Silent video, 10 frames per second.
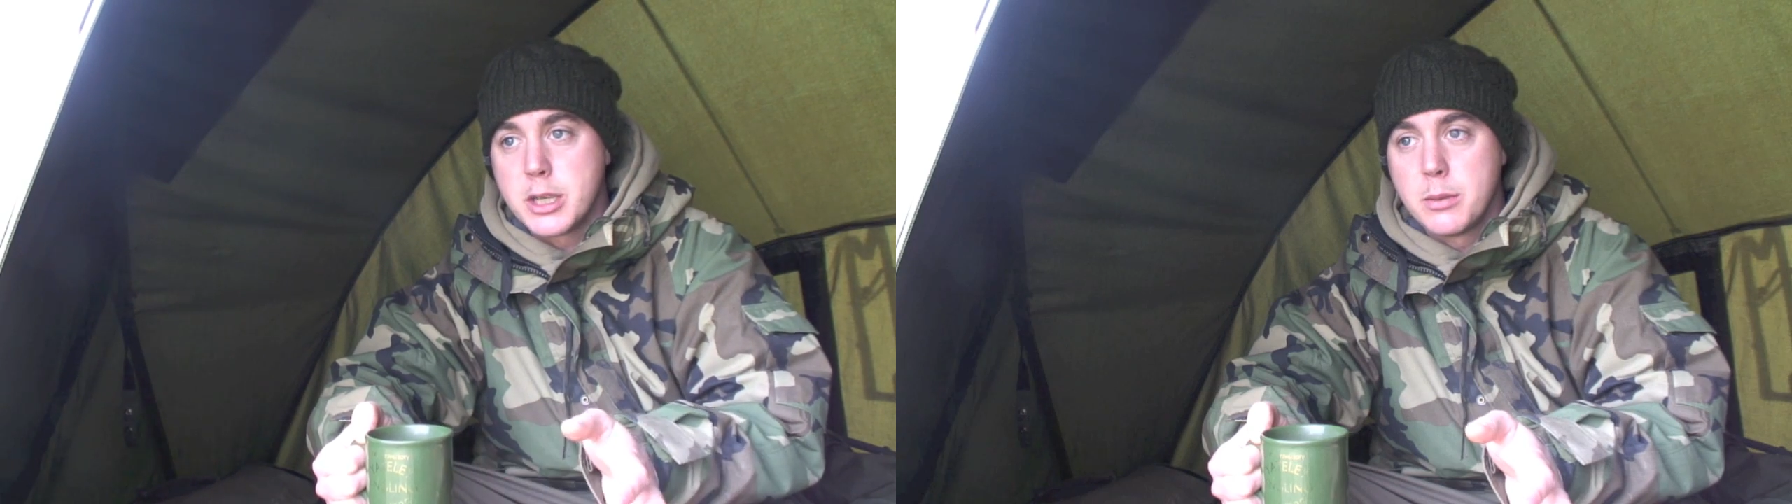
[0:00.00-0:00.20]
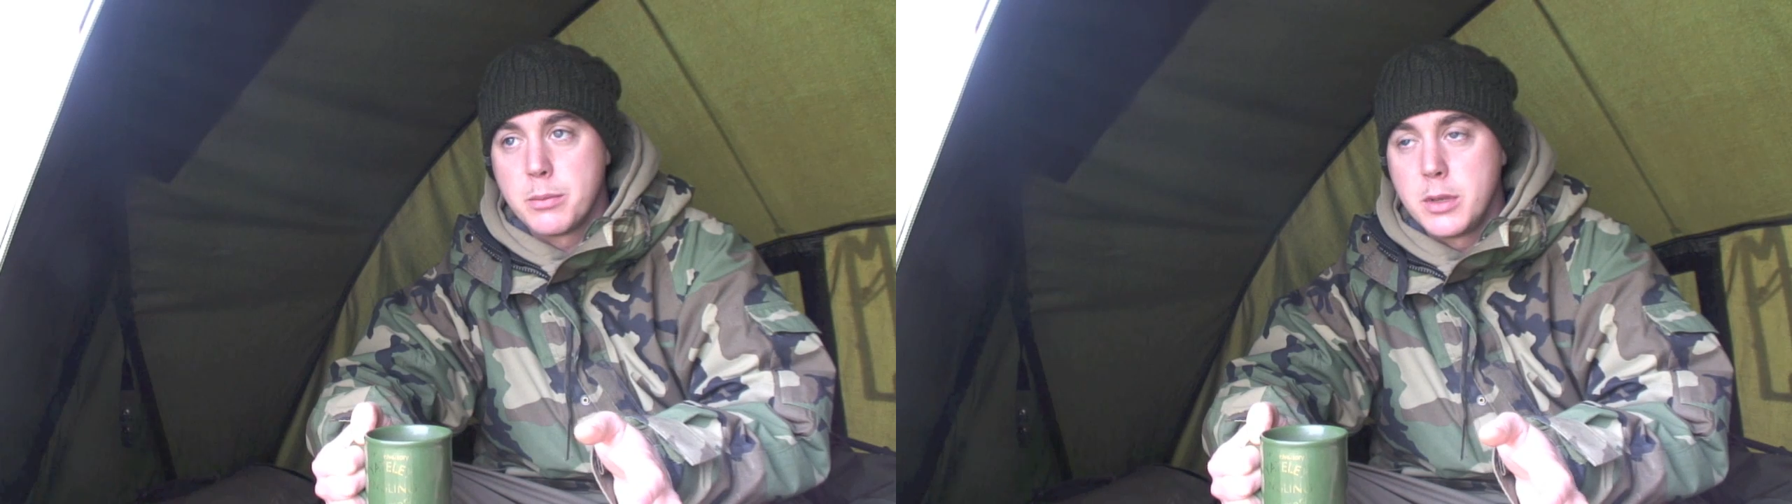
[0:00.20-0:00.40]

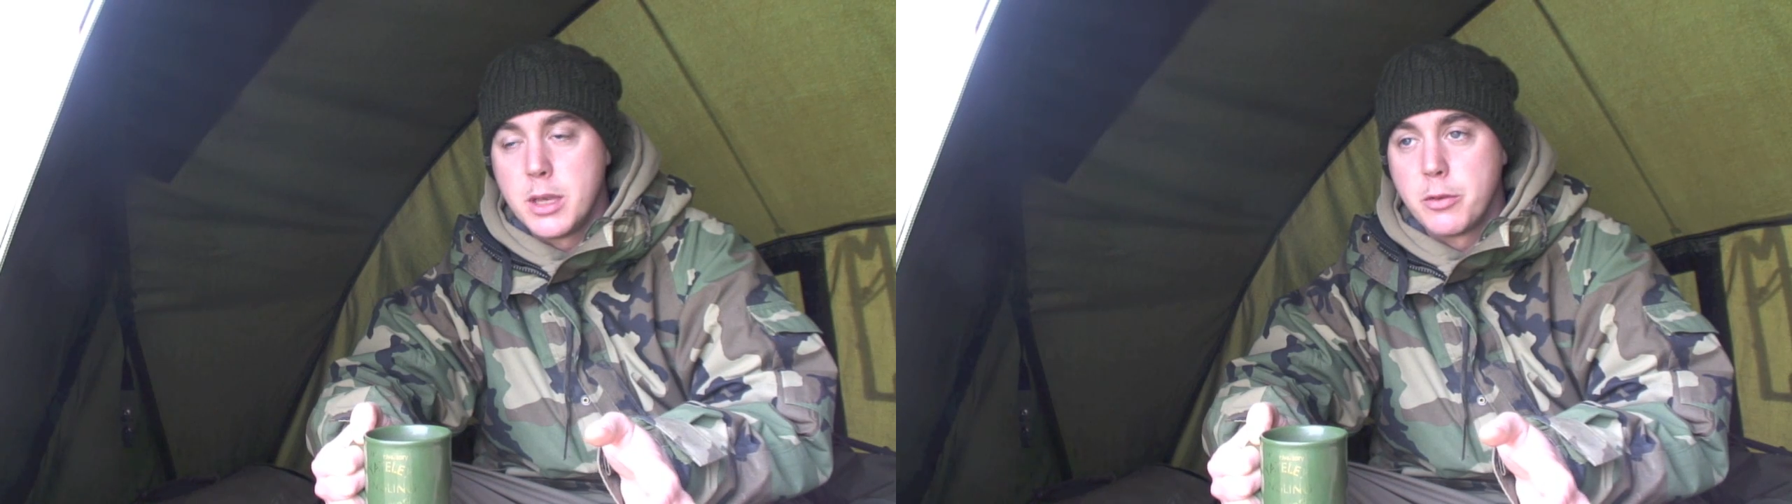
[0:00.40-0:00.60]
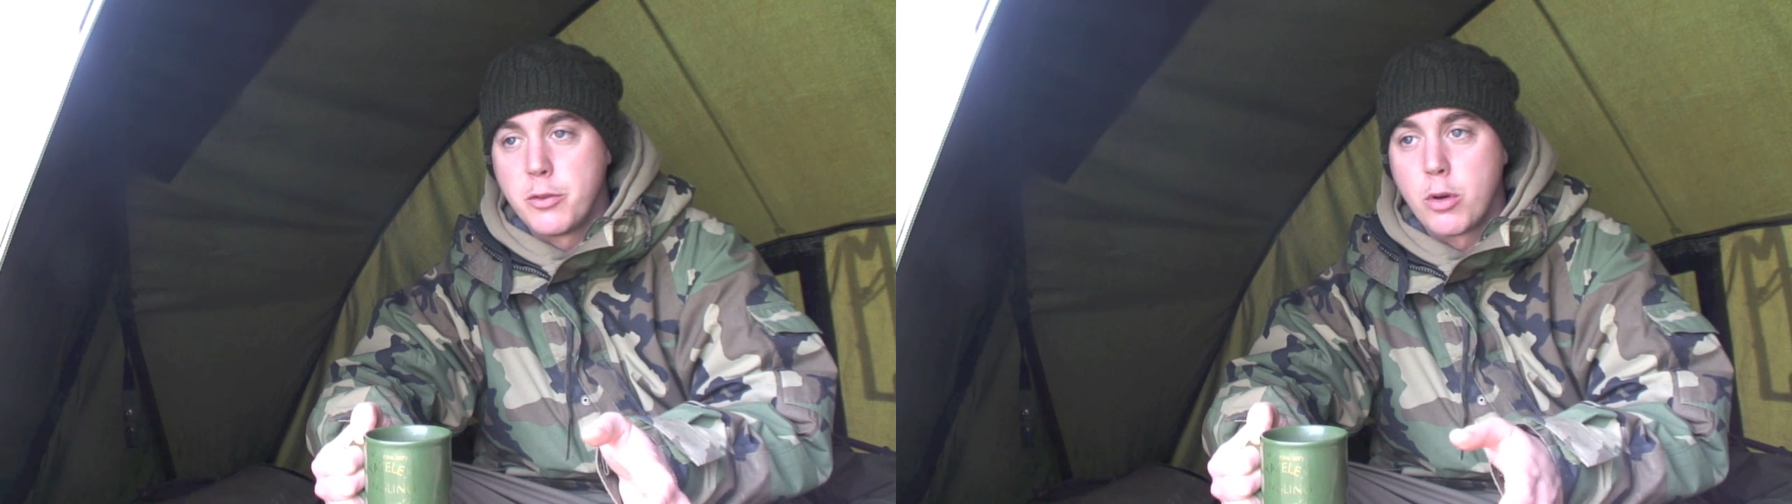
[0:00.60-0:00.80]

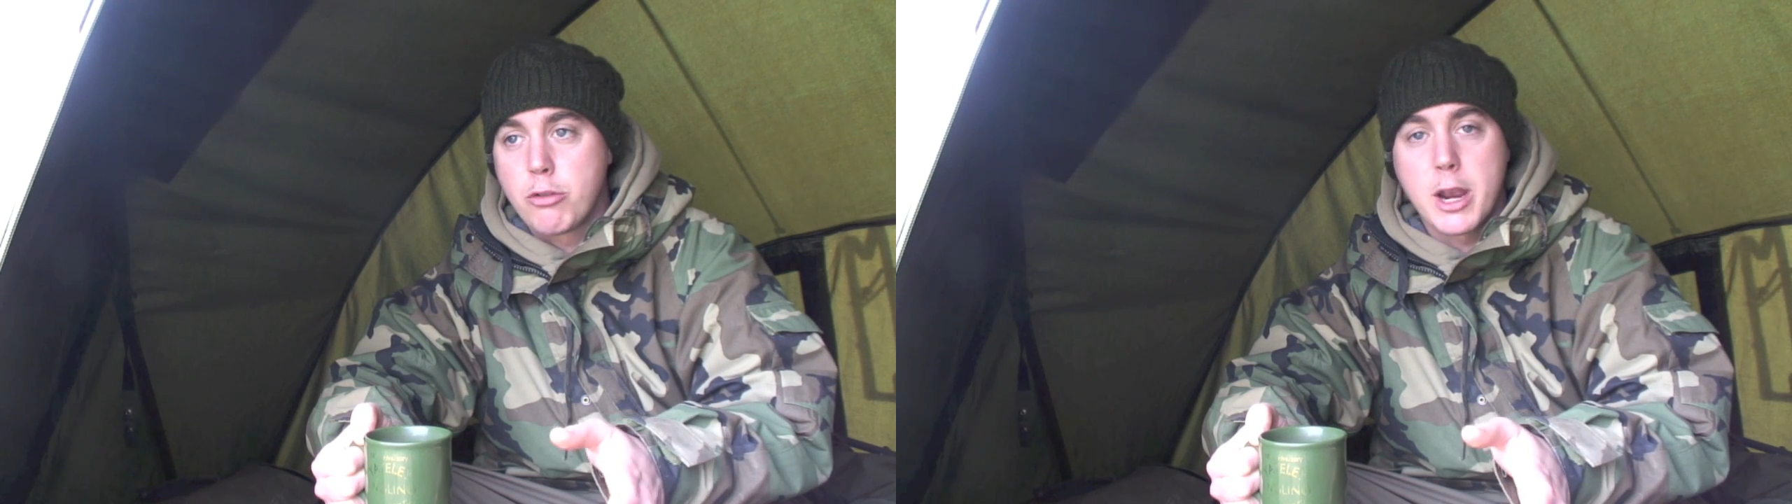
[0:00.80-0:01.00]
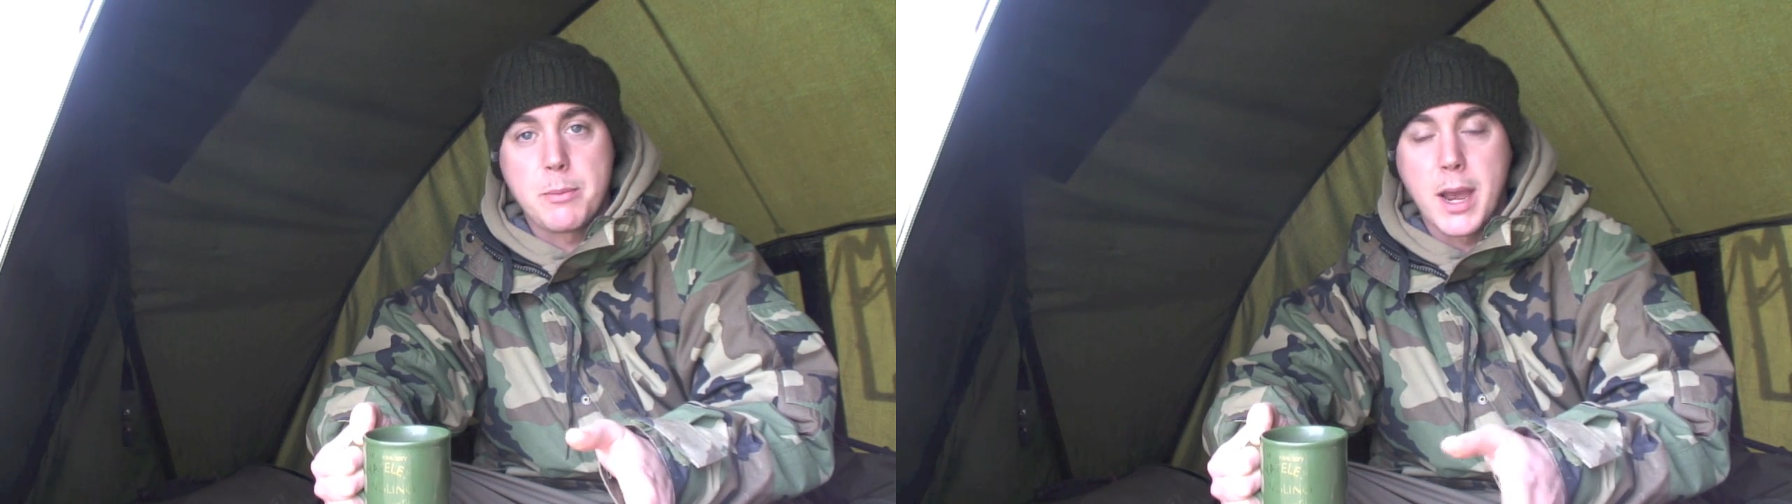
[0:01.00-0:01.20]
year before,
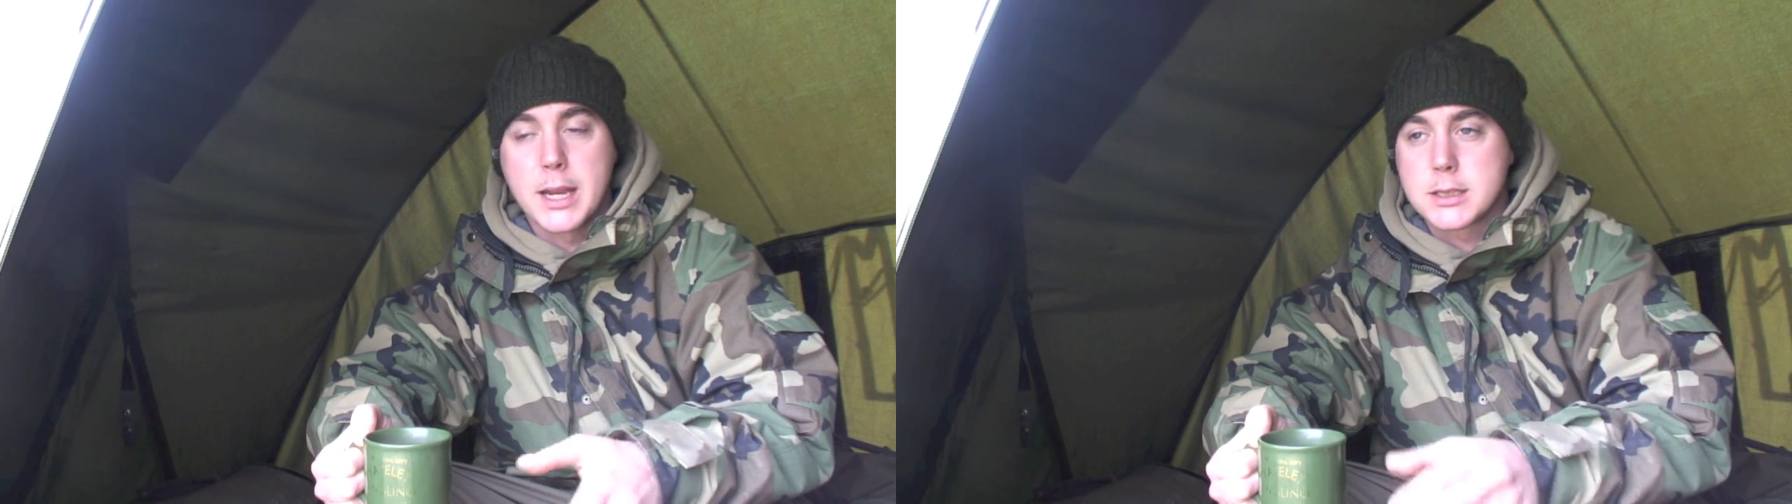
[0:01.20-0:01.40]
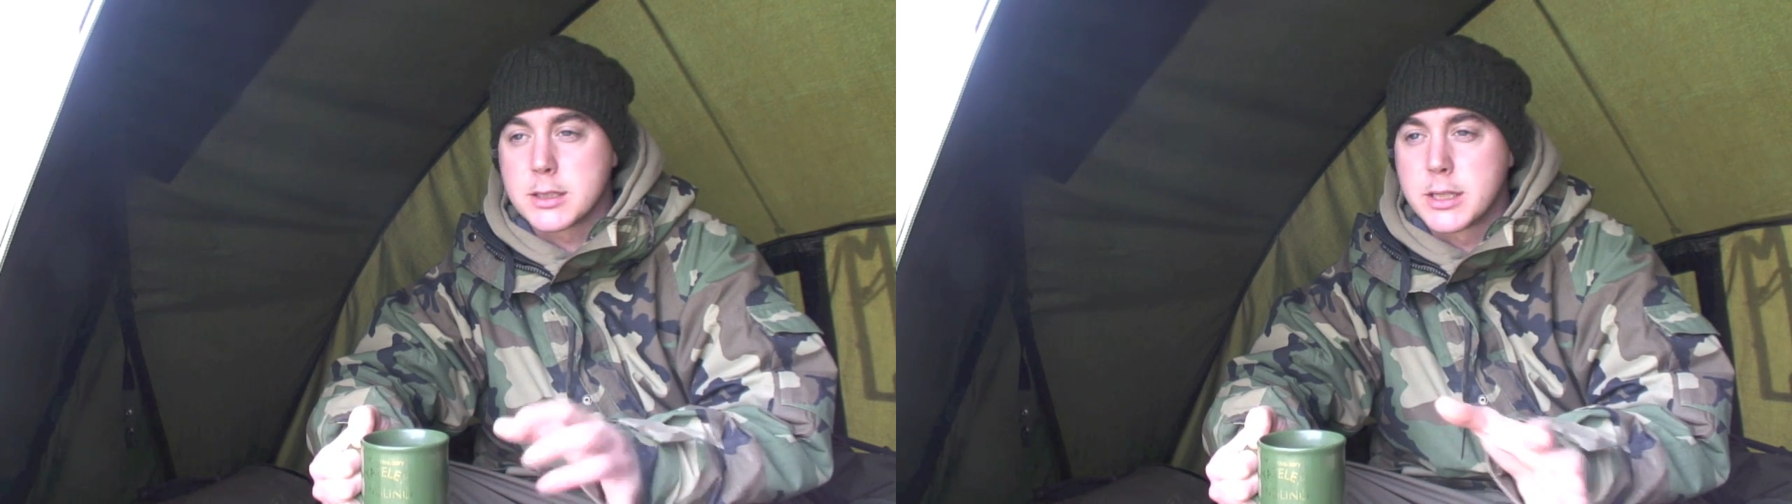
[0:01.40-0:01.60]
Craig Banks.